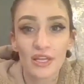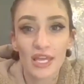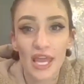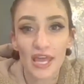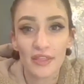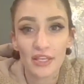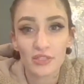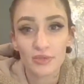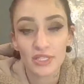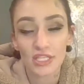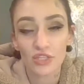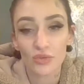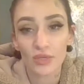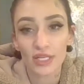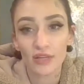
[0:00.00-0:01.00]
And that's what this
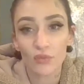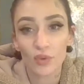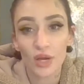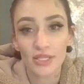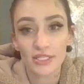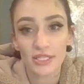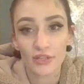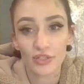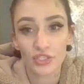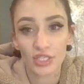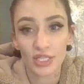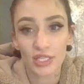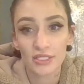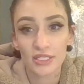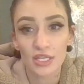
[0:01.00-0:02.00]
Queen of Wands energy
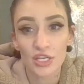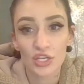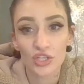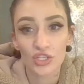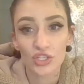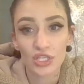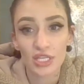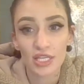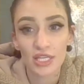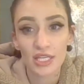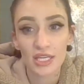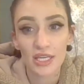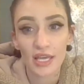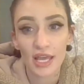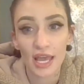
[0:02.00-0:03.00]
is. She
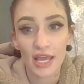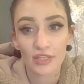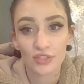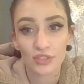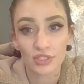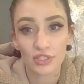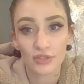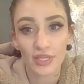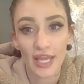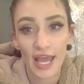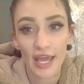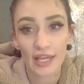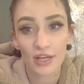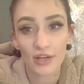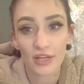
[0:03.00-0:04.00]
has her little cat
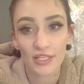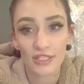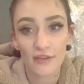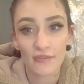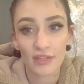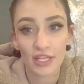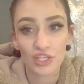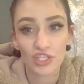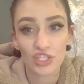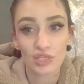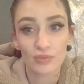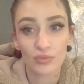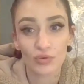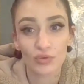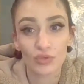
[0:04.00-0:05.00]
here because I feel like she
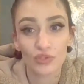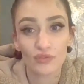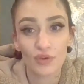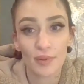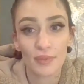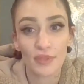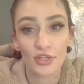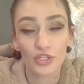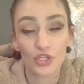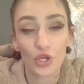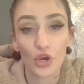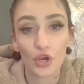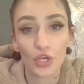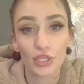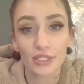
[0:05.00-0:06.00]
pulls from the
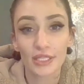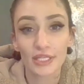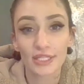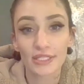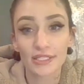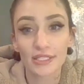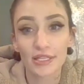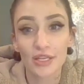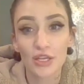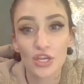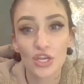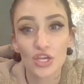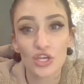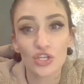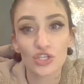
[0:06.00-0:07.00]
darkness.
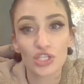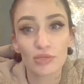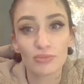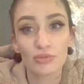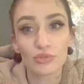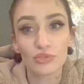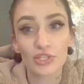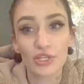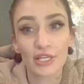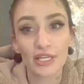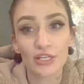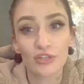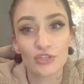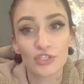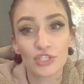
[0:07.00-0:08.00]
She pulls her
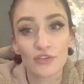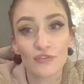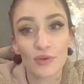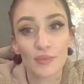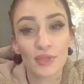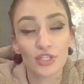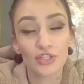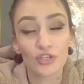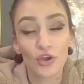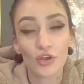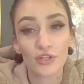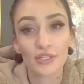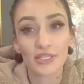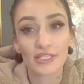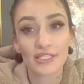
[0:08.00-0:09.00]
energy from the
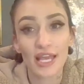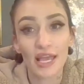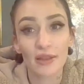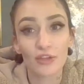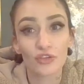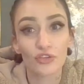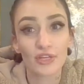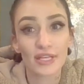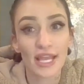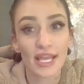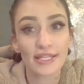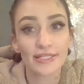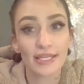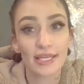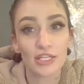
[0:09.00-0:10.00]
darkness and
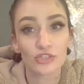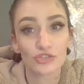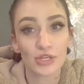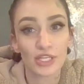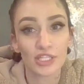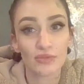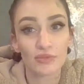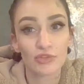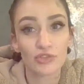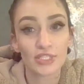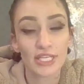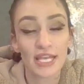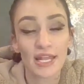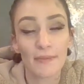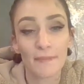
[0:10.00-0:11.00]
creates it and transmutes
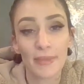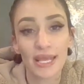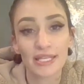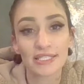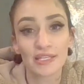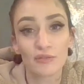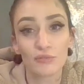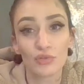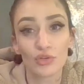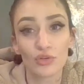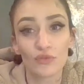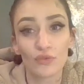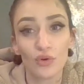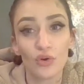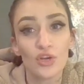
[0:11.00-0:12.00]
it and makes it
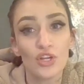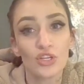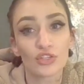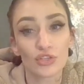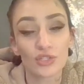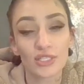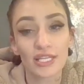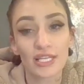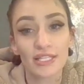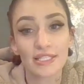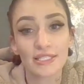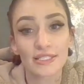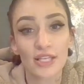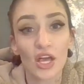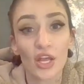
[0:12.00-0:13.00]
beautiful, turns it into
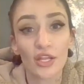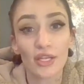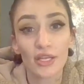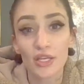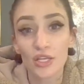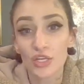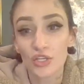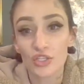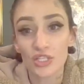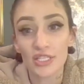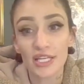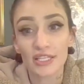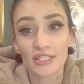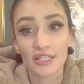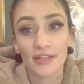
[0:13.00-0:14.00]
sun. She
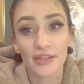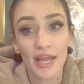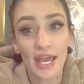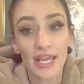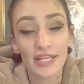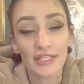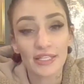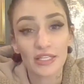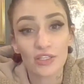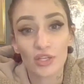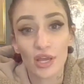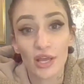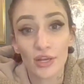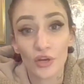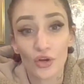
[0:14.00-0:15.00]
takes the night
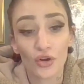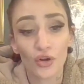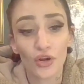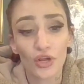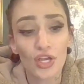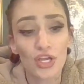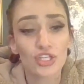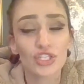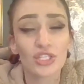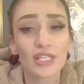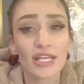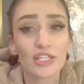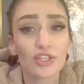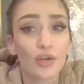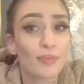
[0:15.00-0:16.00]
and her, she
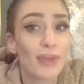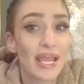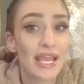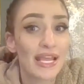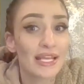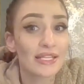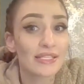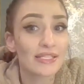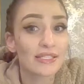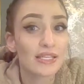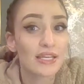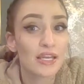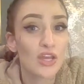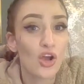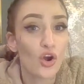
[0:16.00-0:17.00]
takes her pains,
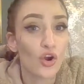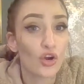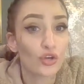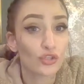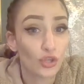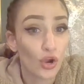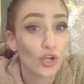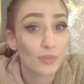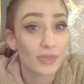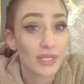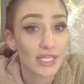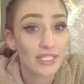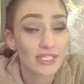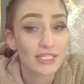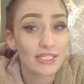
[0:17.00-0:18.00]
her dark
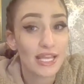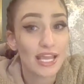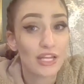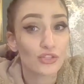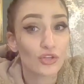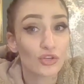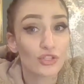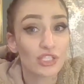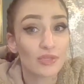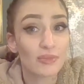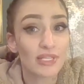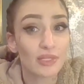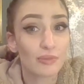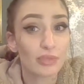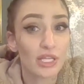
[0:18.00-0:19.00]
places, and turns them
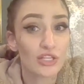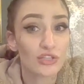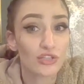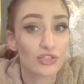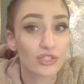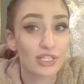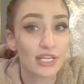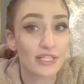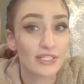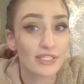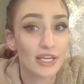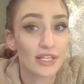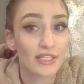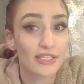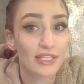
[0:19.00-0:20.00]
into pleasures and
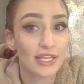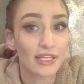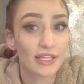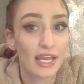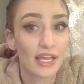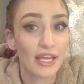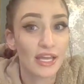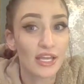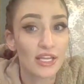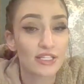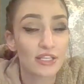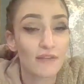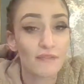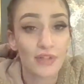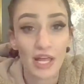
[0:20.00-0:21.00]
suns and like
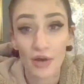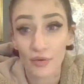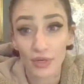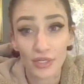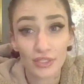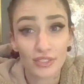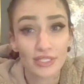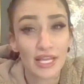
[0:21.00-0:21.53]
sunflowers